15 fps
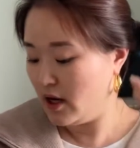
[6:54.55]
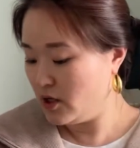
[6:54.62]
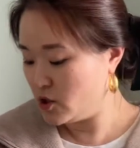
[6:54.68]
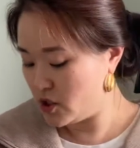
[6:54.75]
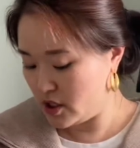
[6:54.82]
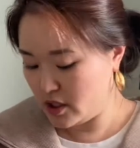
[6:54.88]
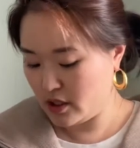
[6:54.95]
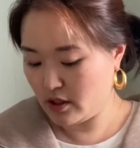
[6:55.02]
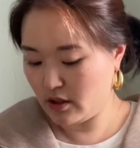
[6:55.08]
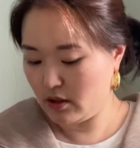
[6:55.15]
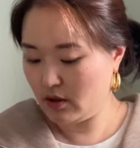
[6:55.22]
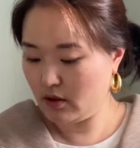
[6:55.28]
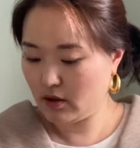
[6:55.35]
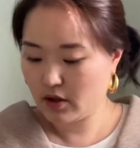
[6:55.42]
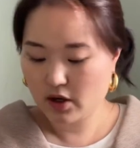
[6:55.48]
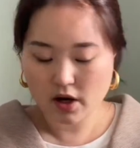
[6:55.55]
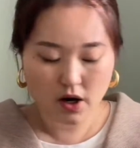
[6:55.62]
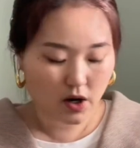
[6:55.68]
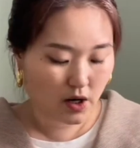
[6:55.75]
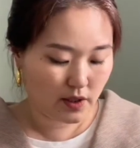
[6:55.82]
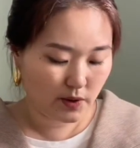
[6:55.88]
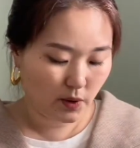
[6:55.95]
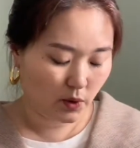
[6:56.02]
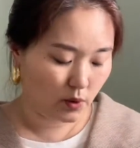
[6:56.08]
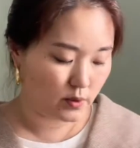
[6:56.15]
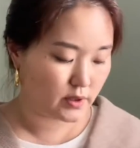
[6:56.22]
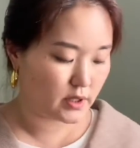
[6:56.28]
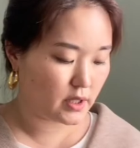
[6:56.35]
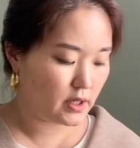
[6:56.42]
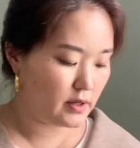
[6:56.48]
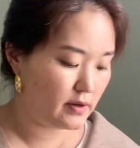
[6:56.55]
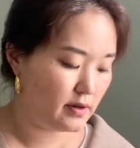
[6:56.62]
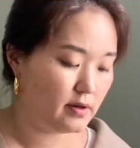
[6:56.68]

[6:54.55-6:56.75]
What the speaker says: Chanel card holder.